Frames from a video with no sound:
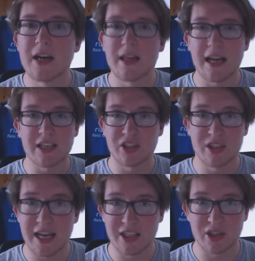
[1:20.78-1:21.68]

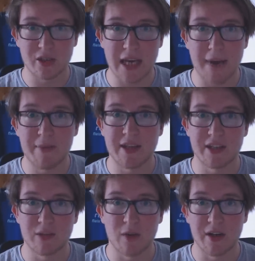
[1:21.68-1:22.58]
that's just happened that
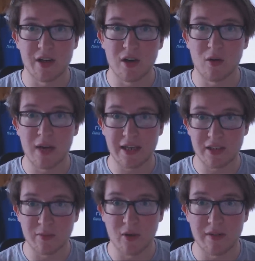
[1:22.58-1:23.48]
you want to know like
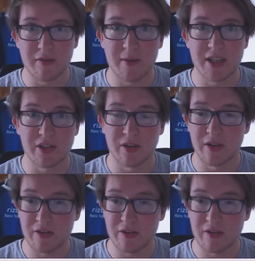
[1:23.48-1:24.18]
some more information on.